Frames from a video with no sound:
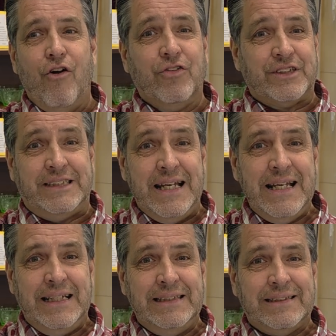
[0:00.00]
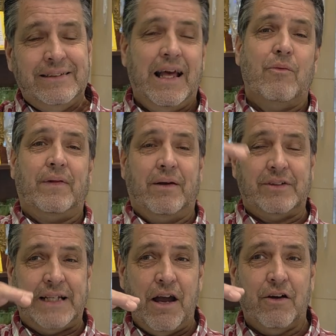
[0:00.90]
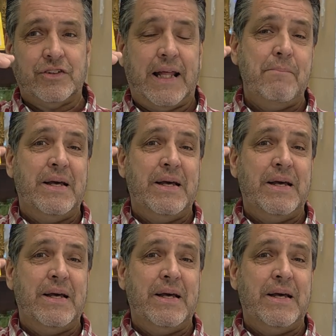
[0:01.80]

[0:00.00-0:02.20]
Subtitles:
overseas. There were tariffs. That